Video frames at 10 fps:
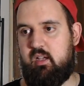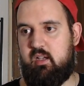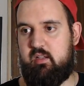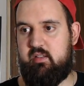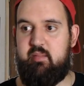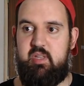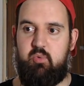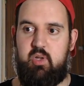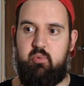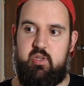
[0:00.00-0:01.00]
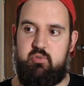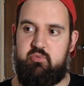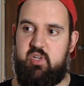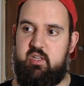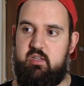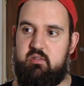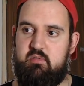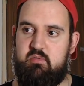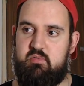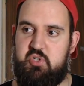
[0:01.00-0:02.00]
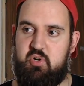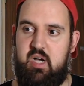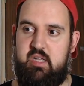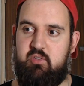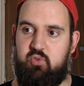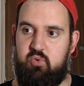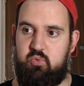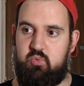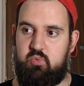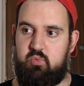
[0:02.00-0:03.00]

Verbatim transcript: Uh, namely, when you really try to